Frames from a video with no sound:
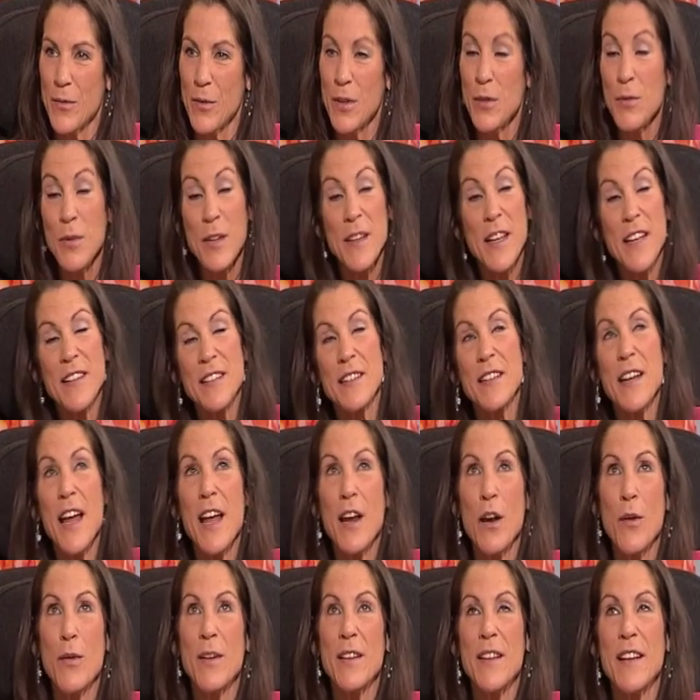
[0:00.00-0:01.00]
Well, that's
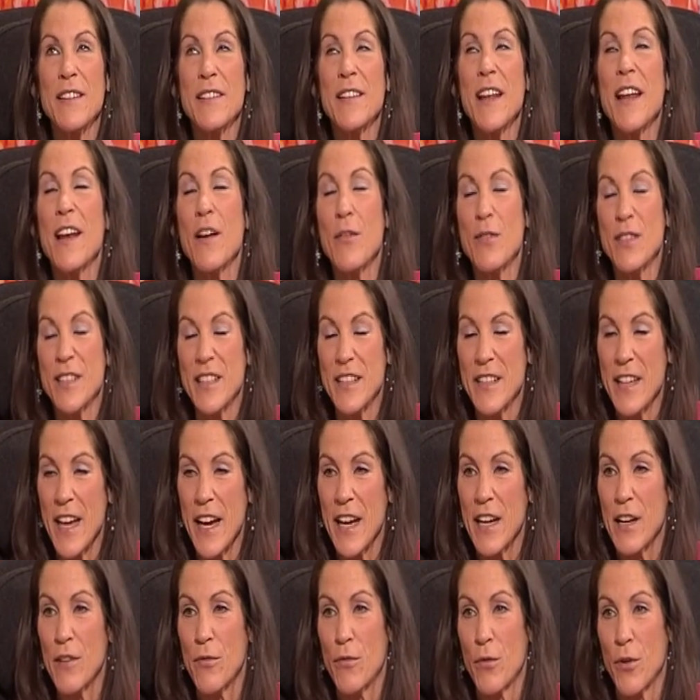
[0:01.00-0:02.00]
not always a
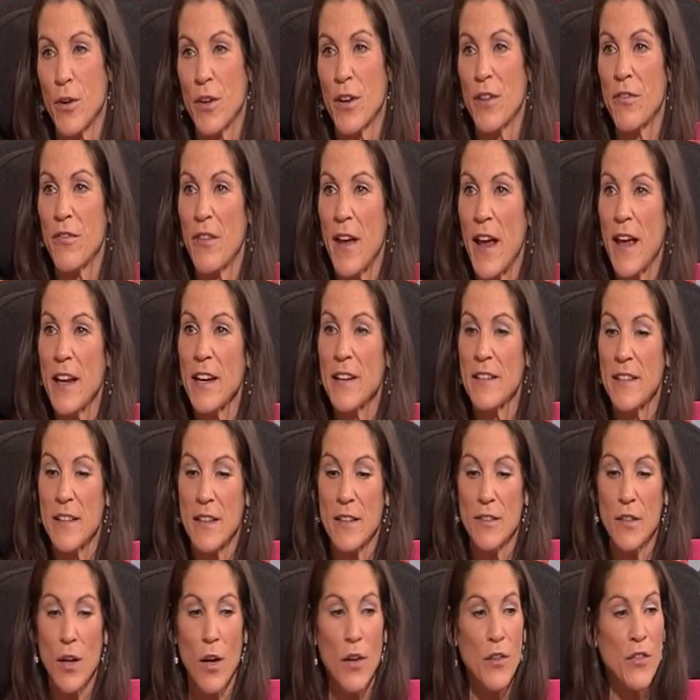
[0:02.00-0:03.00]
negative word. A vanity
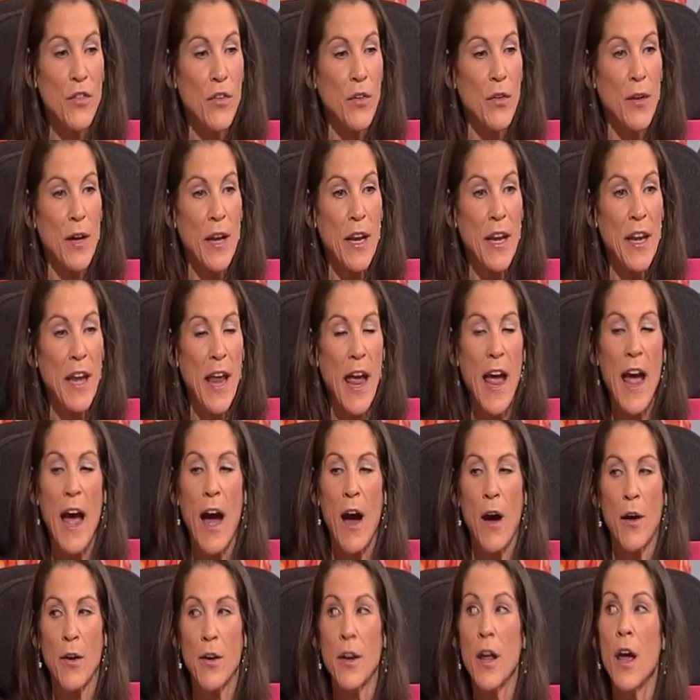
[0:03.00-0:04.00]
is also a
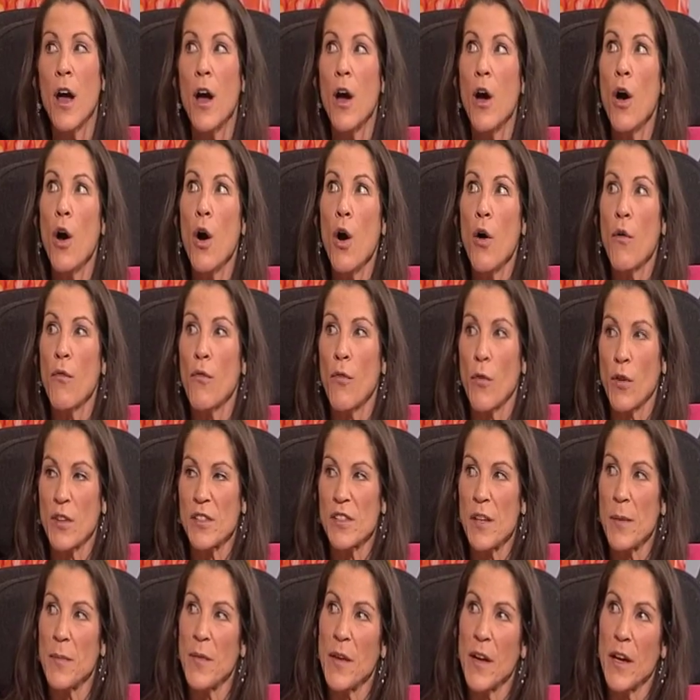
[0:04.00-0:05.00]
noun for
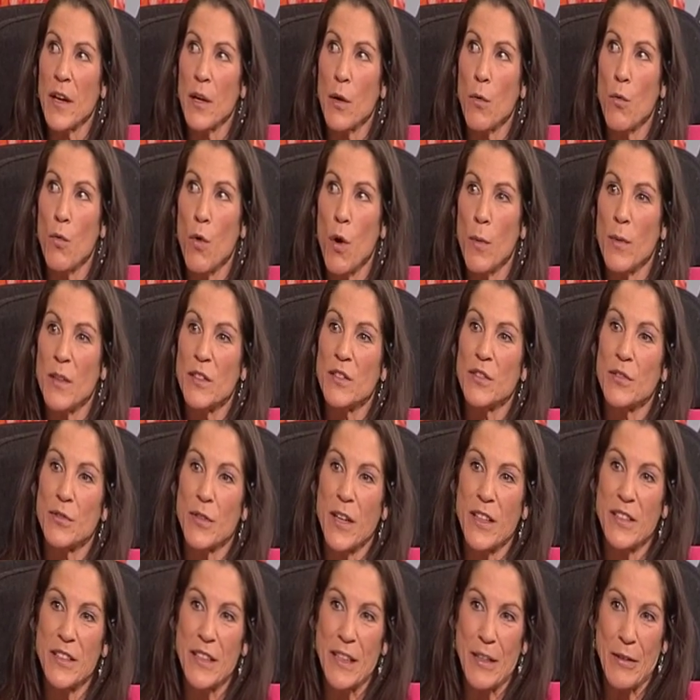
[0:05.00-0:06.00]
something in a woman's
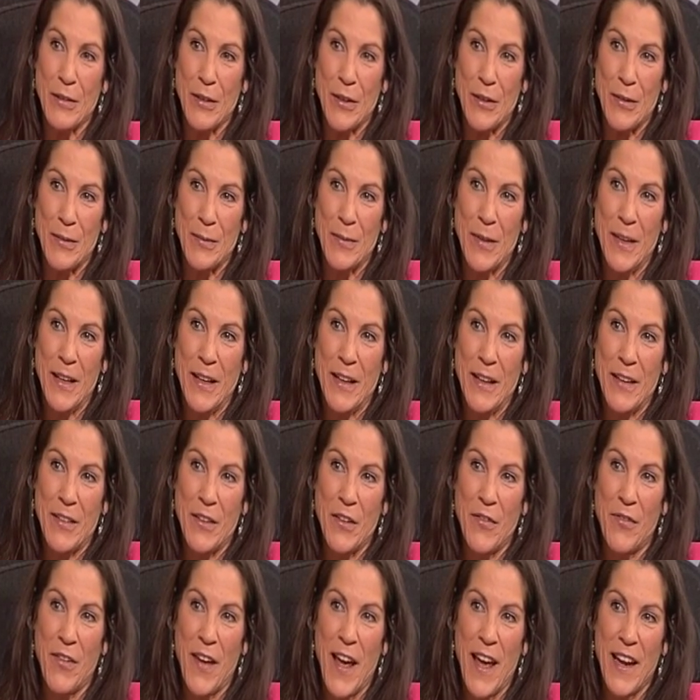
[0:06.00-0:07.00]
dressing room.
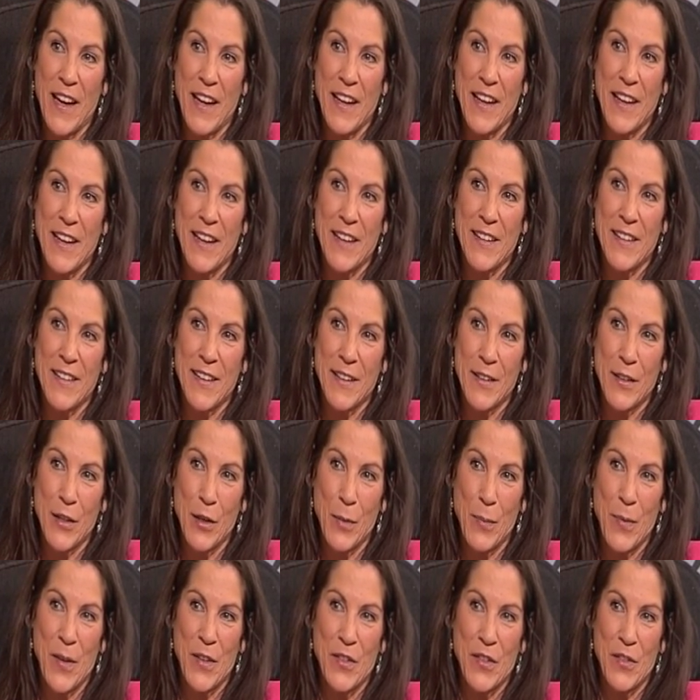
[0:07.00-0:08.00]
The vanity is the
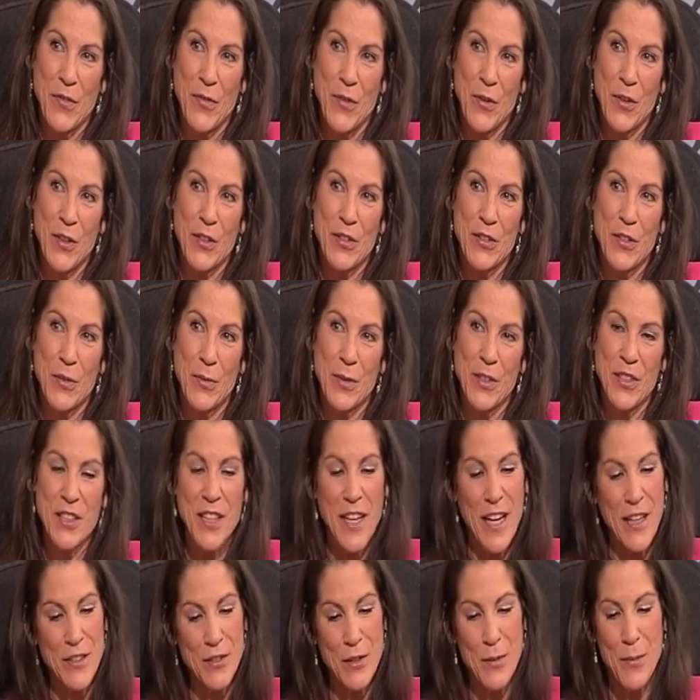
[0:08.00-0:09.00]
little piece of furniture where
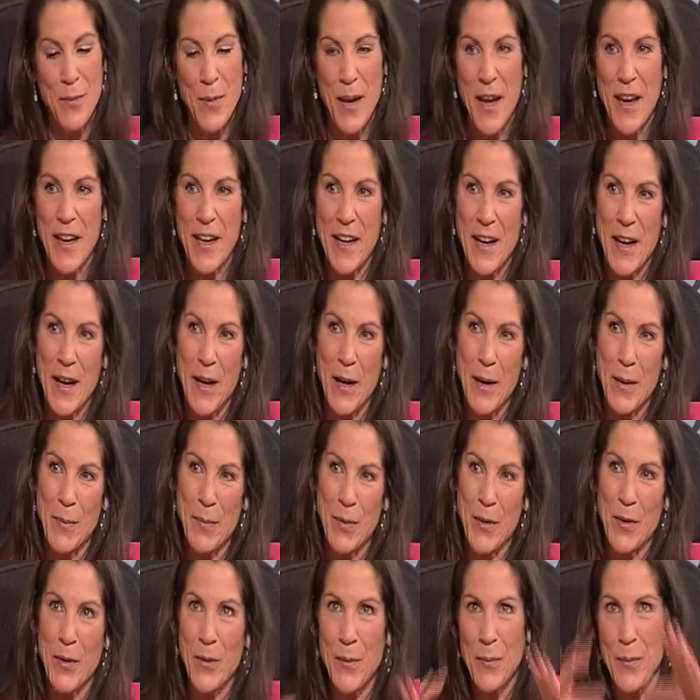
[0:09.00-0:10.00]
she has her makeup
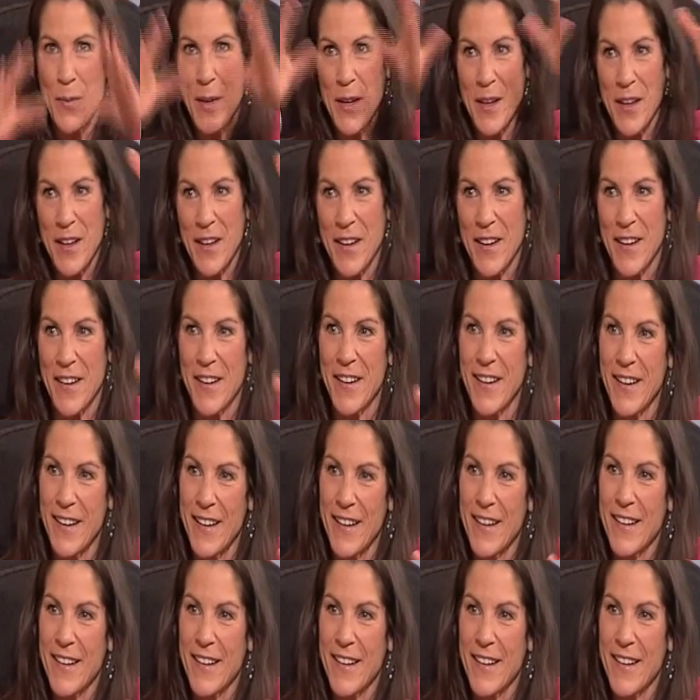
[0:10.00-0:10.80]
and her mirror.